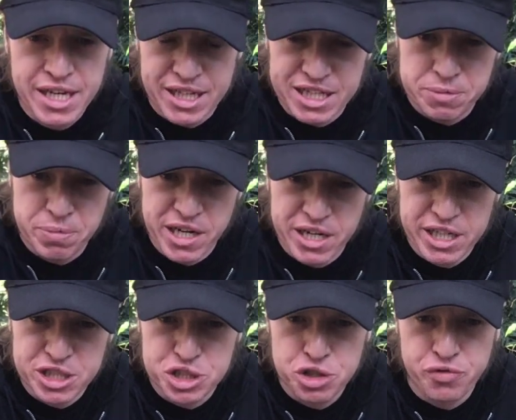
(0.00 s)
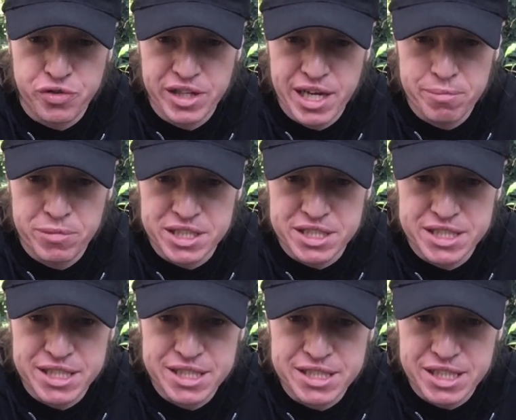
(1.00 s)
that's been an issue for them this
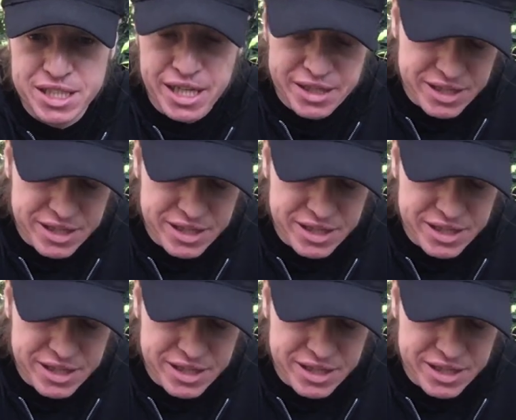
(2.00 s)
season. I